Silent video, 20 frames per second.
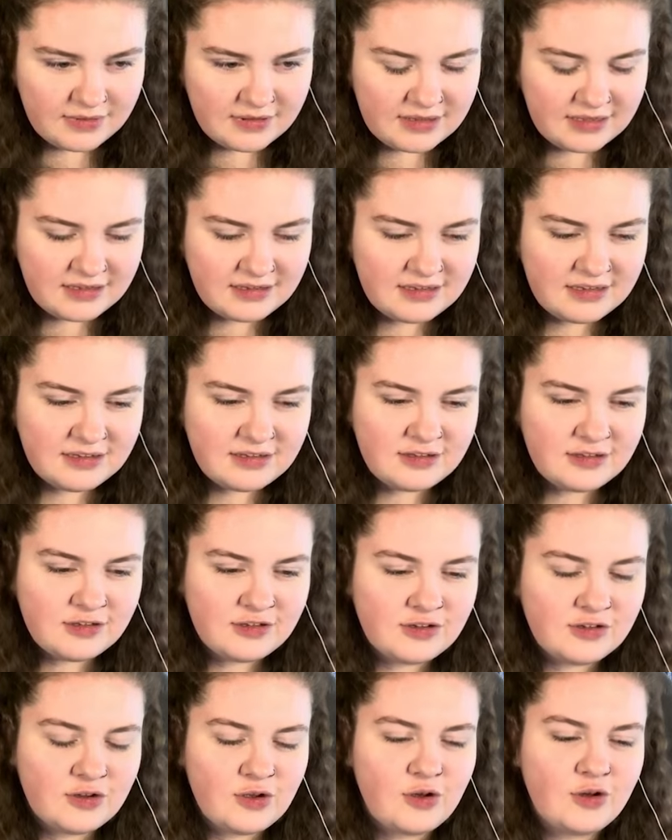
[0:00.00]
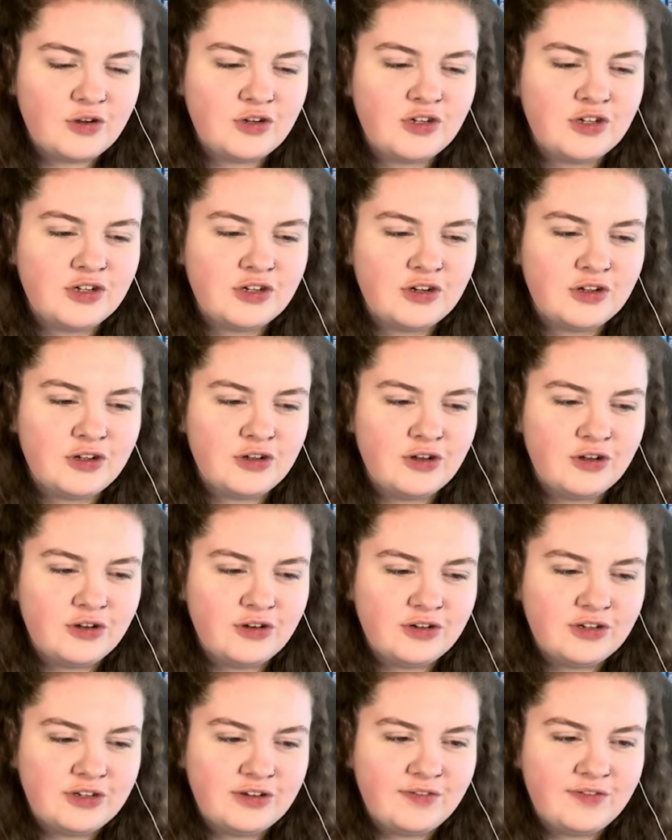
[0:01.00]
This is such
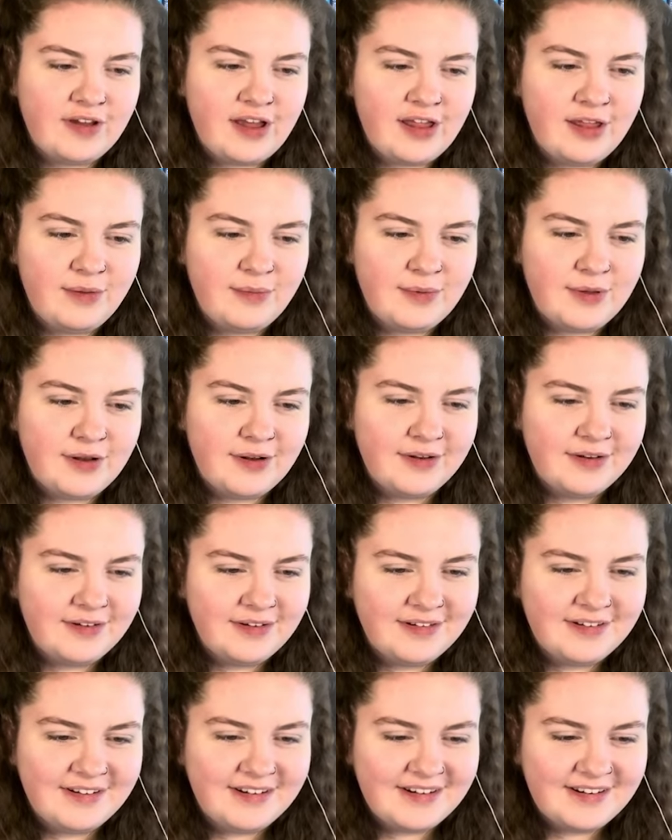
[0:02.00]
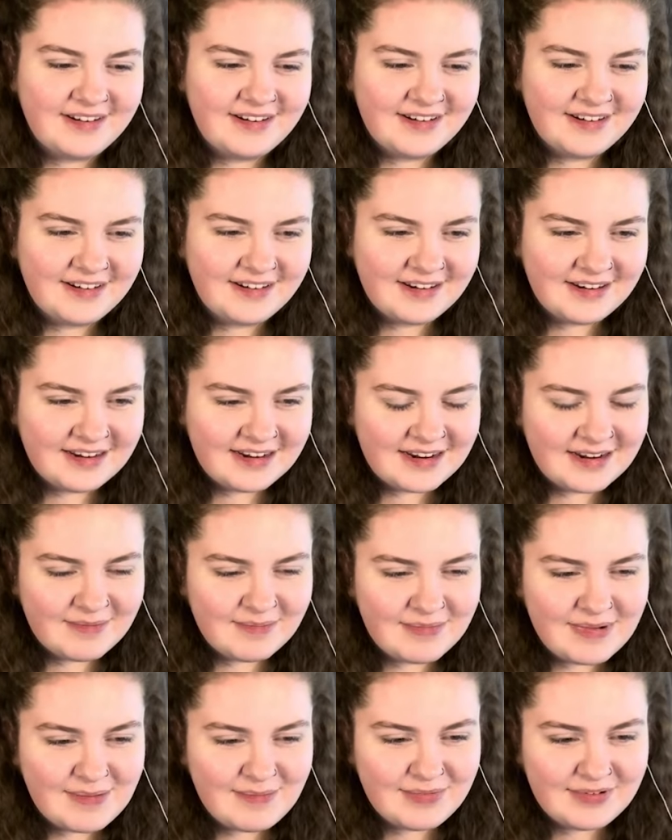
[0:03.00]
good development.
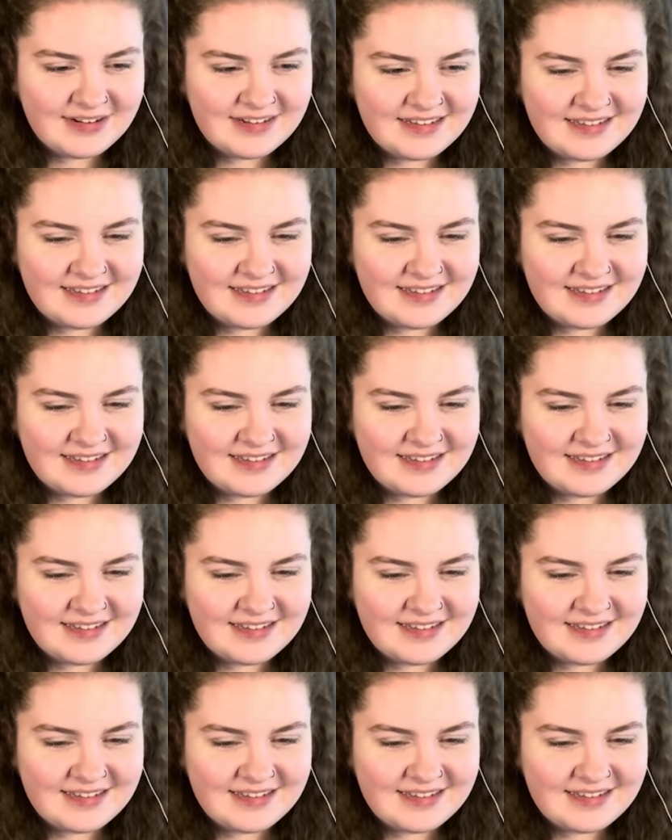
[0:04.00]
Remember in